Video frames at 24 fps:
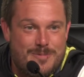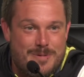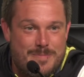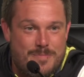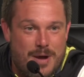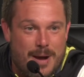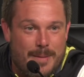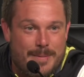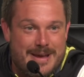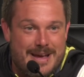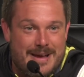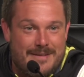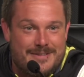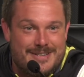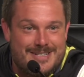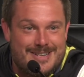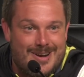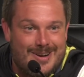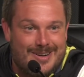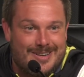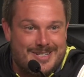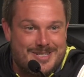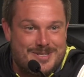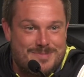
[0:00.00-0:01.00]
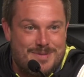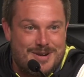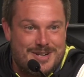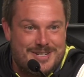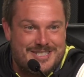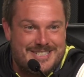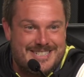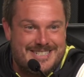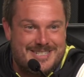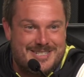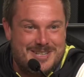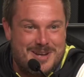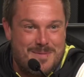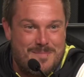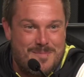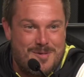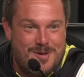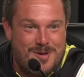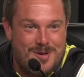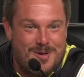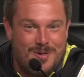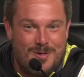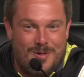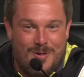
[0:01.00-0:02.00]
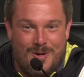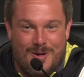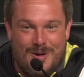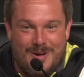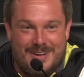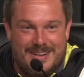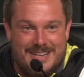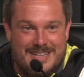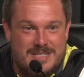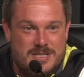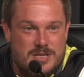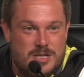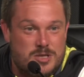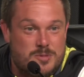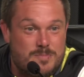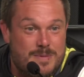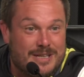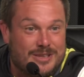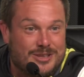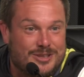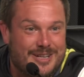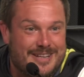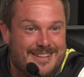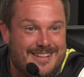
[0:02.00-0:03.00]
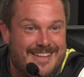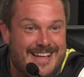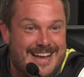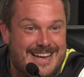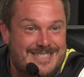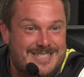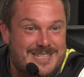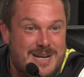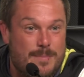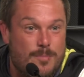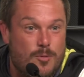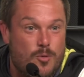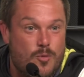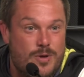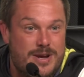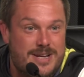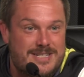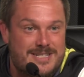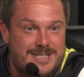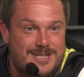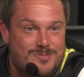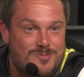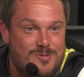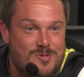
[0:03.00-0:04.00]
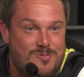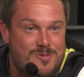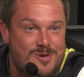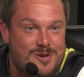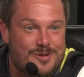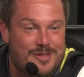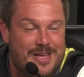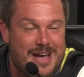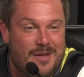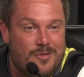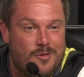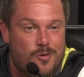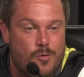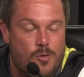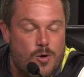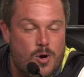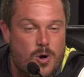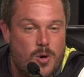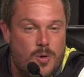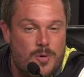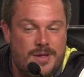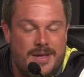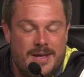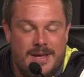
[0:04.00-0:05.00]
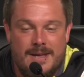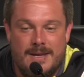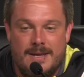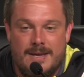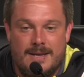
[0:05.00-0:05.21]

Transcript: We probably haven't talked as much this summer, or especially in the last couple weeks, as we will down the road.